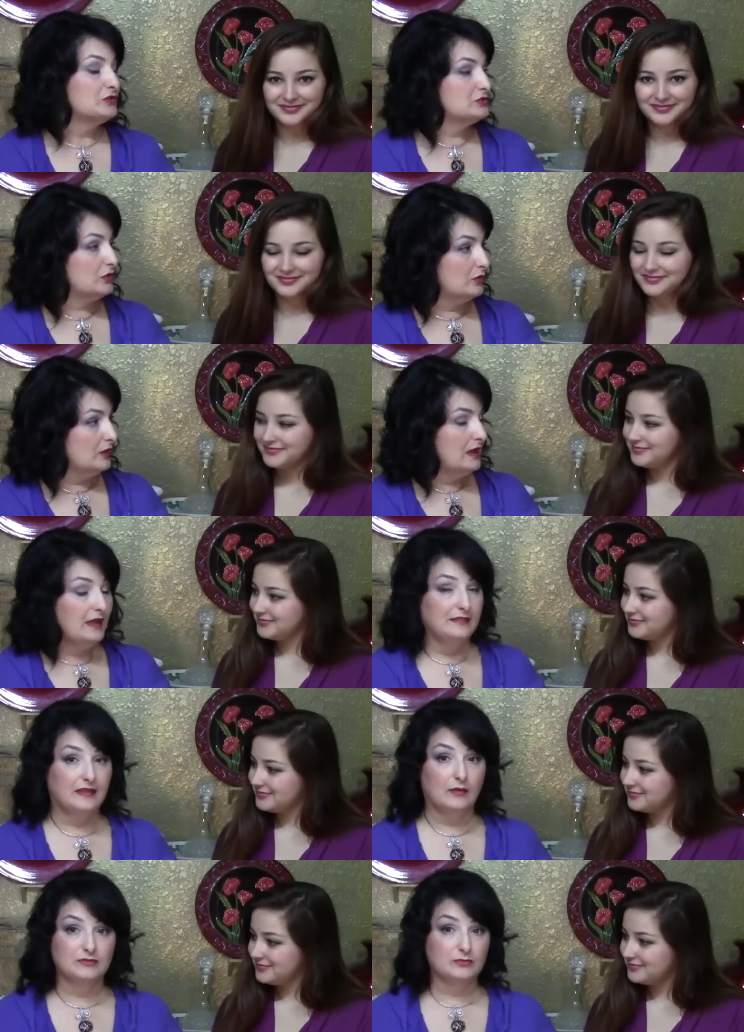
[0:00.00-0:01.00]
Speaker 1: So
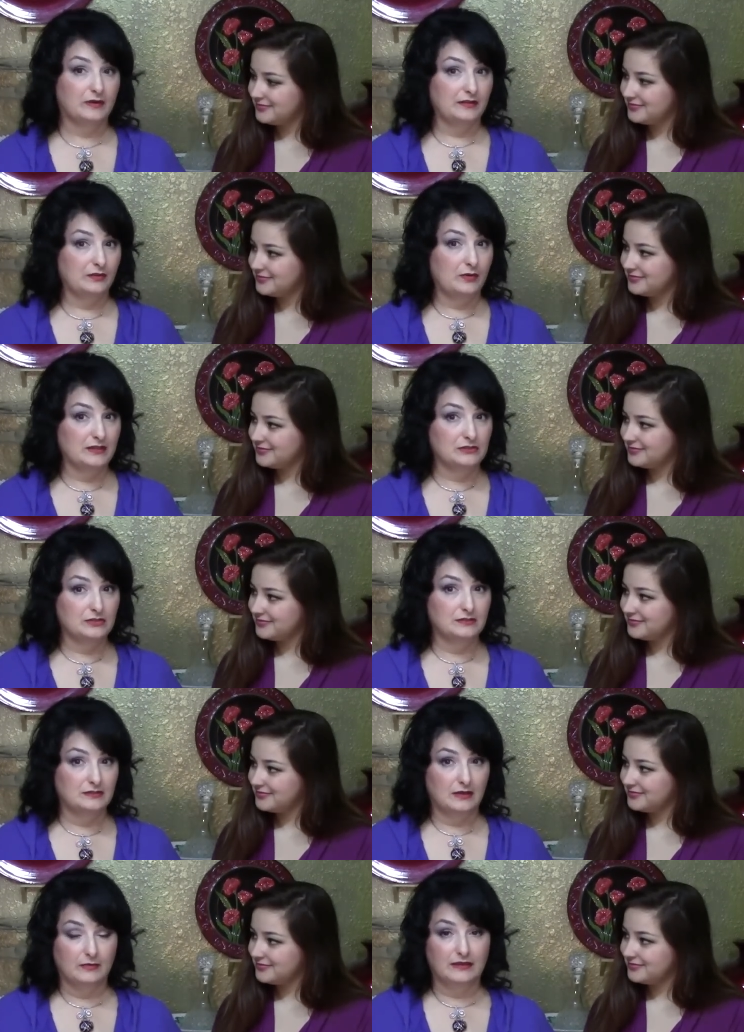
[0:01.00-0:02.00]
that was one of the
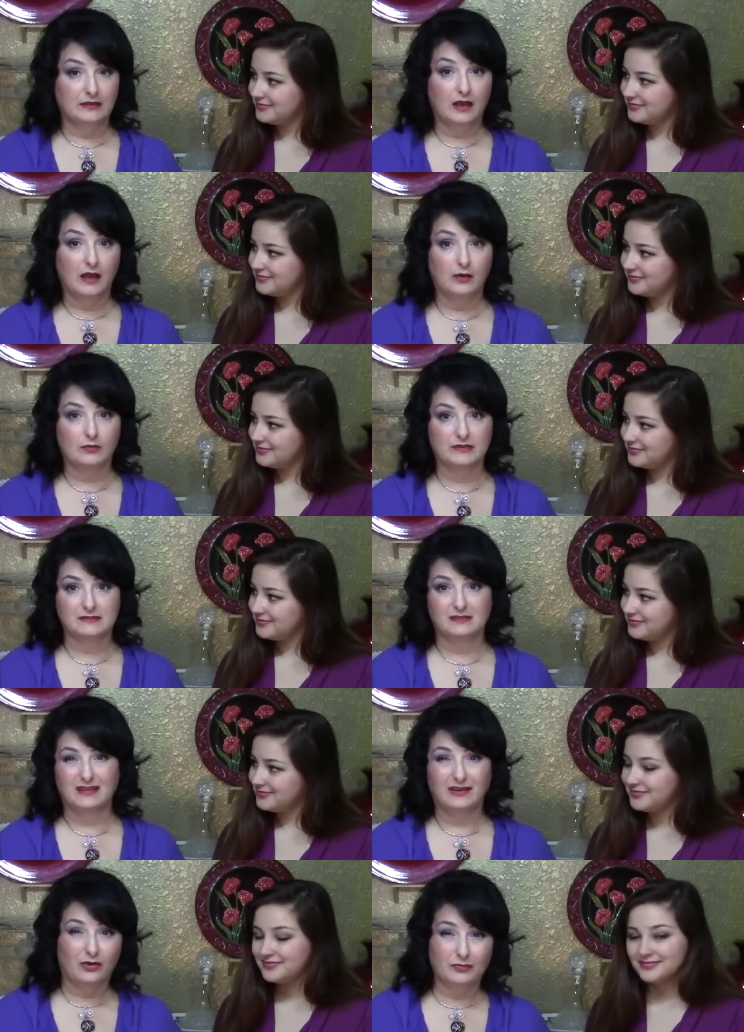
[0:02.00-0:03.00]
questions that we got was,
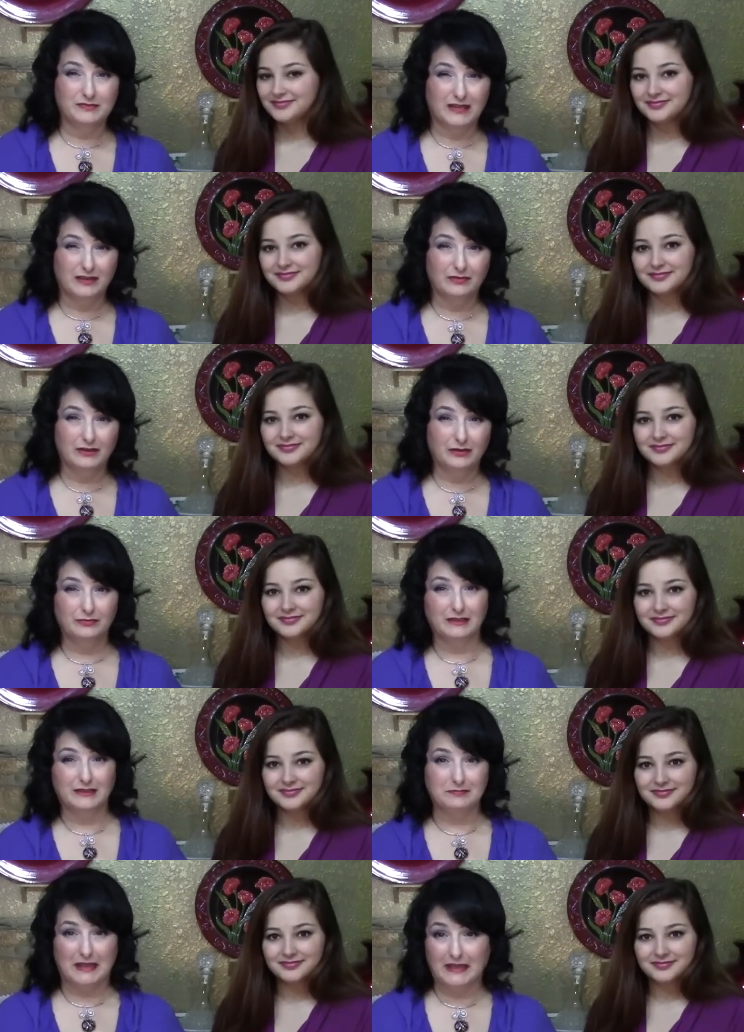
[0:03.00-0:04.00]
can a home decorator
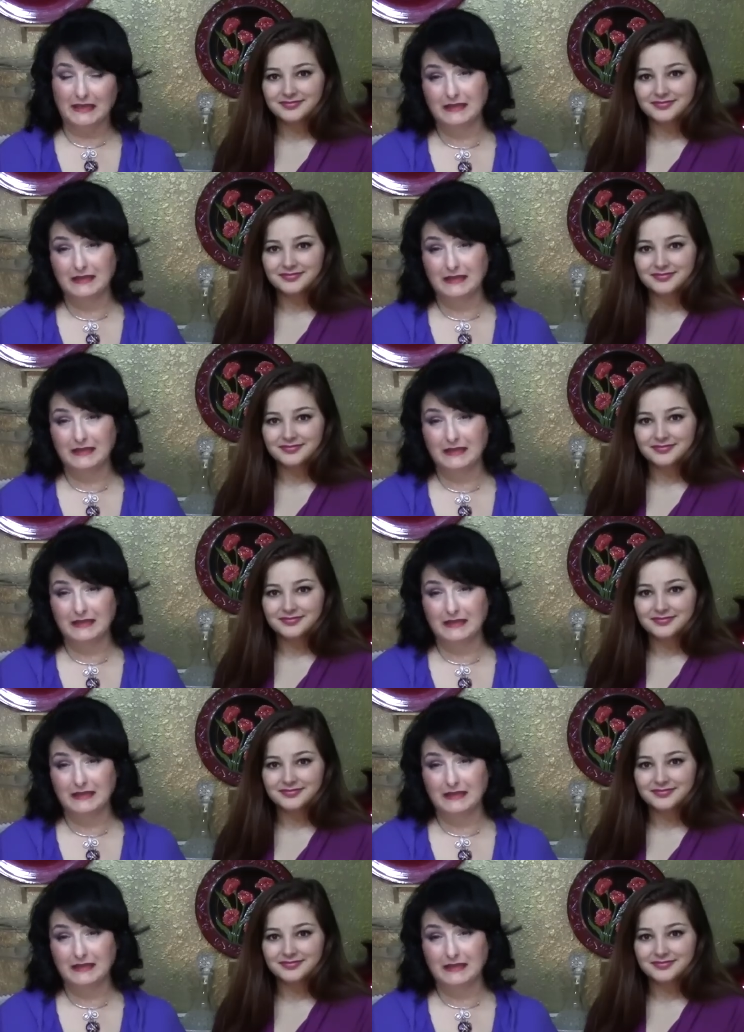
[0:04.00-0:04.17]
really make